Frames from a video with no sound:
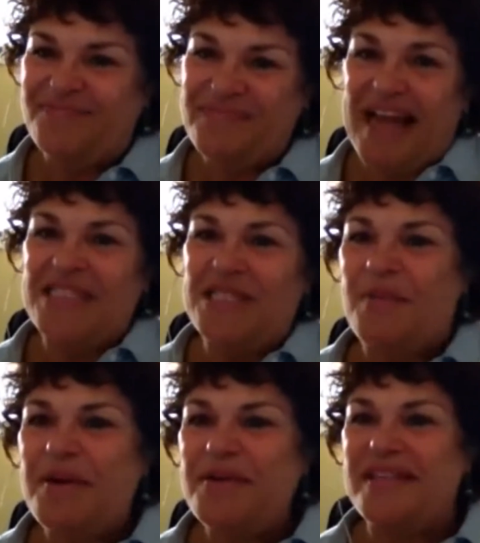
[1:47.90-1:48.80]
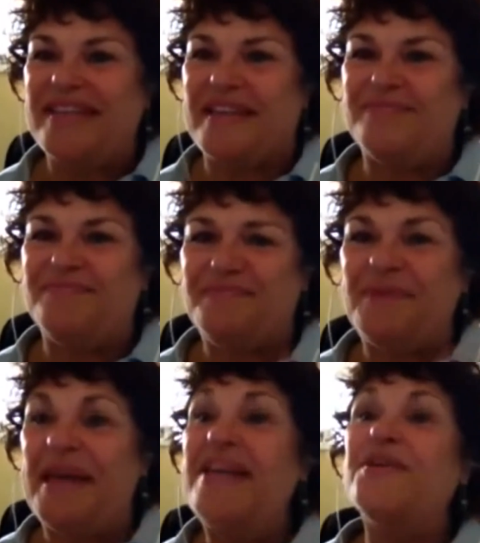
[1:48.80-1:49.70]
I suppose at the
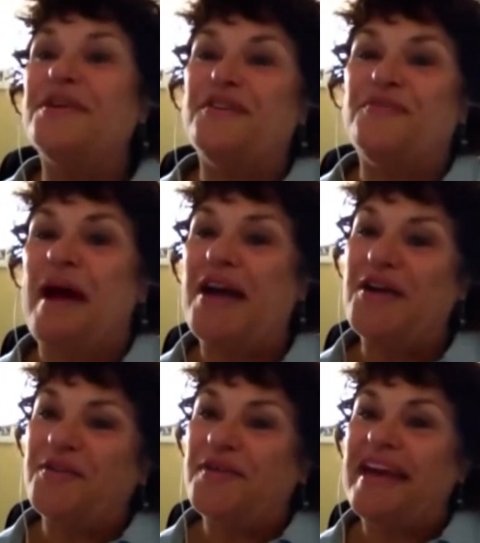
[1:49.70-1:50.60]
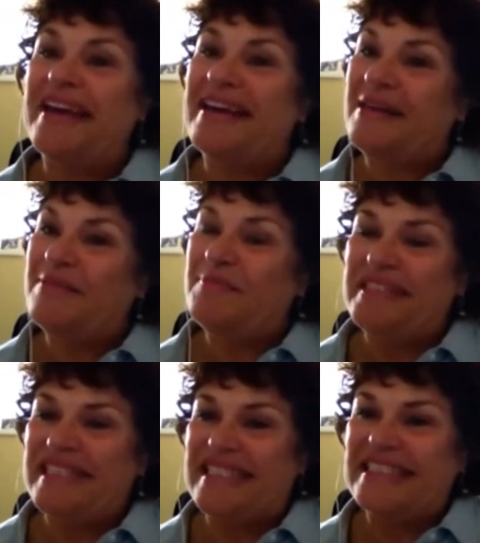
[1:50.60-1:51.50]
pinnacle of my career in
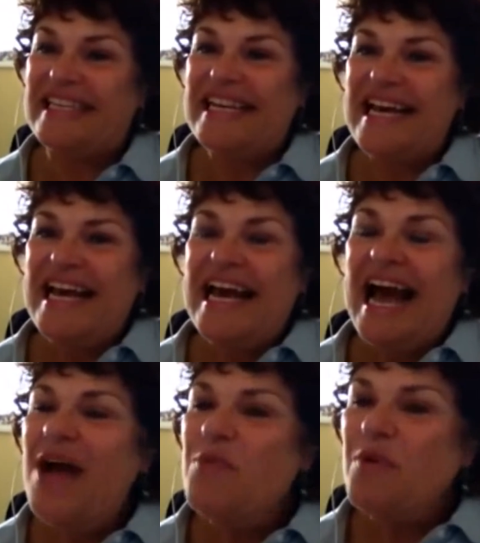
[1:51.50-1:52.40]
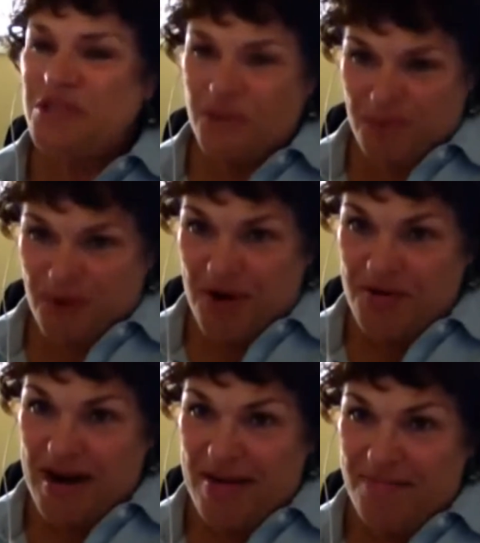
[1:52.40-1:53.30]
business, I watched a
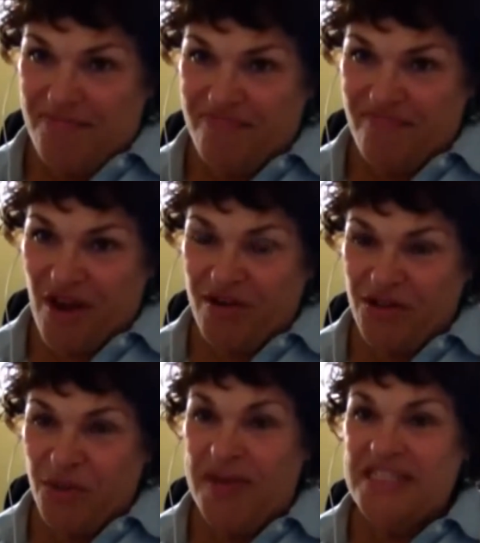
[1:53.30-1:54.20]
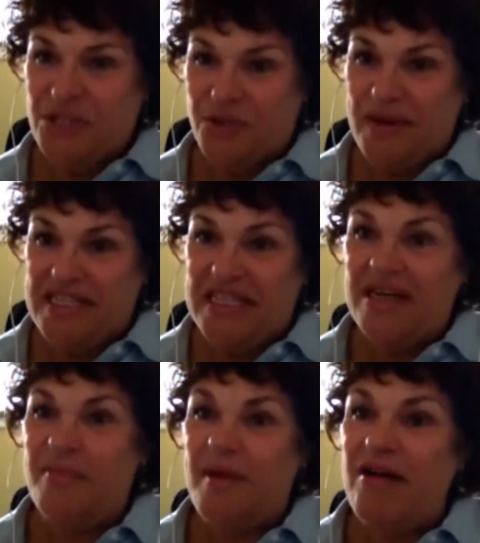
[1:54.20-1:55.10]
program on 2020
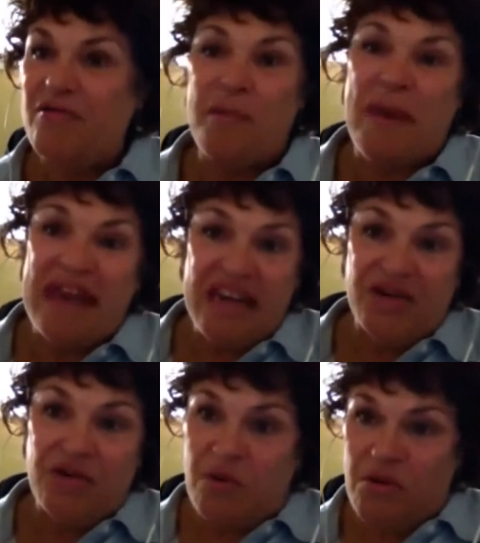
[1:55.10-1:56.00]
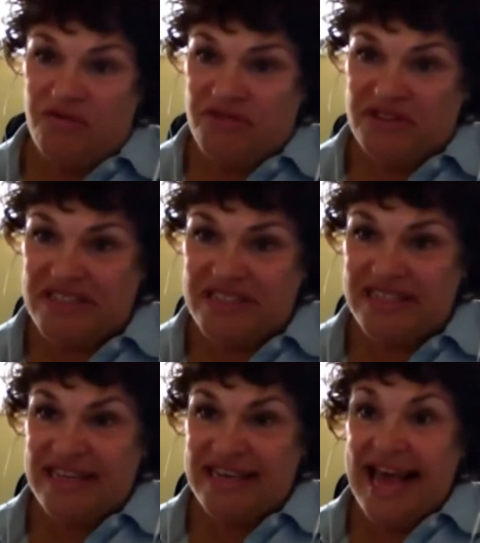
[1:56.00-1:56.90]
about Romanian orphans.
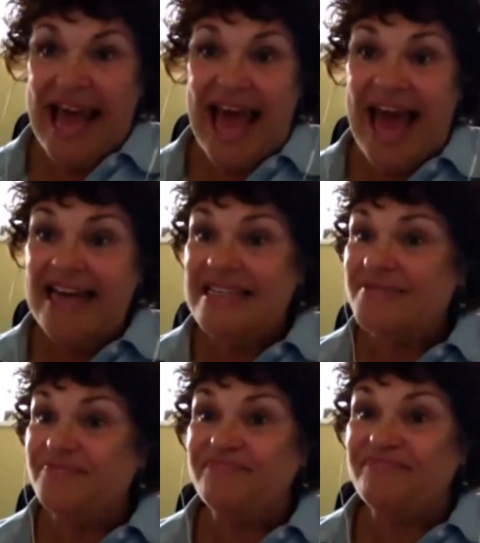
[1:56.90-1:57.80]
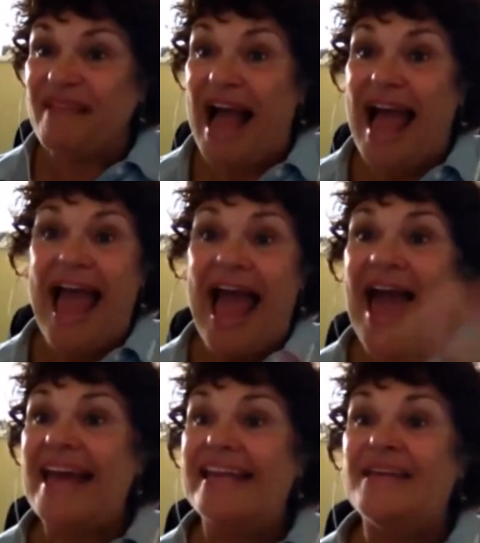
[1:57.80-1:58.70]
And I
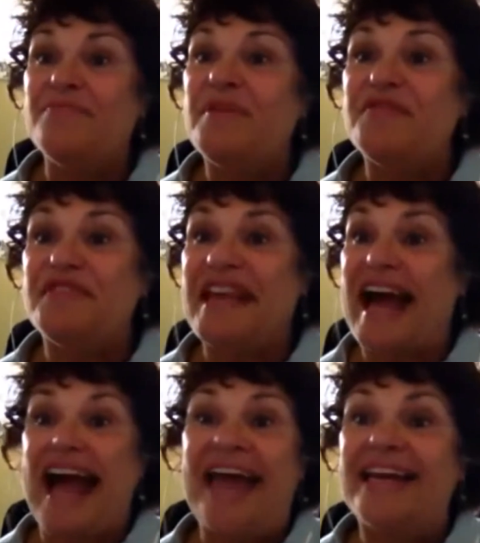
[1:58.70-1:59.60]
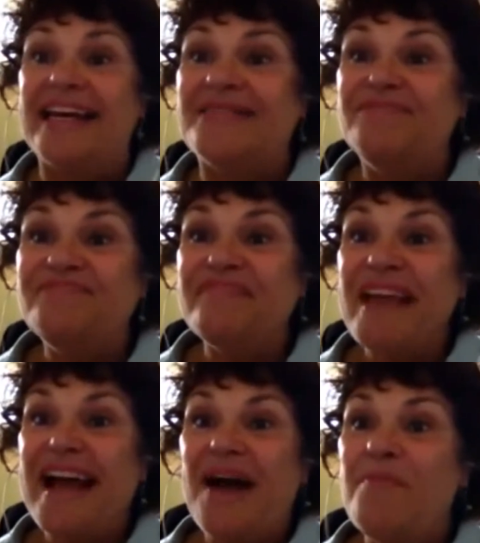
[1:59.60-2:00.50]
had an epiphany. I had
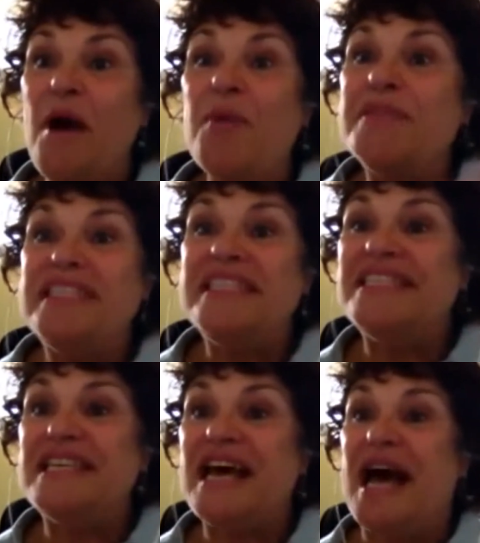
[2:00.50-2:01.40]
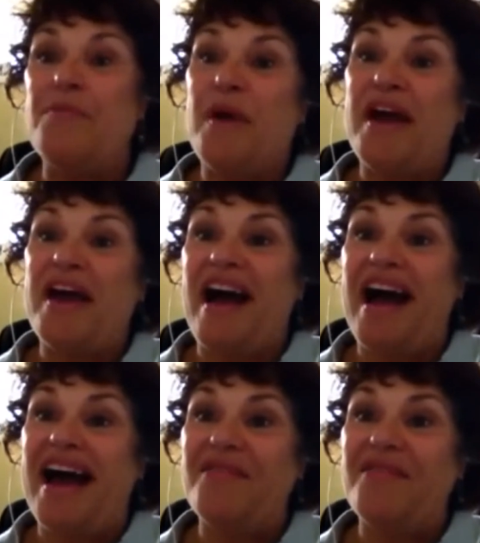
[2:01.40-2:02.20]
a moment in time where I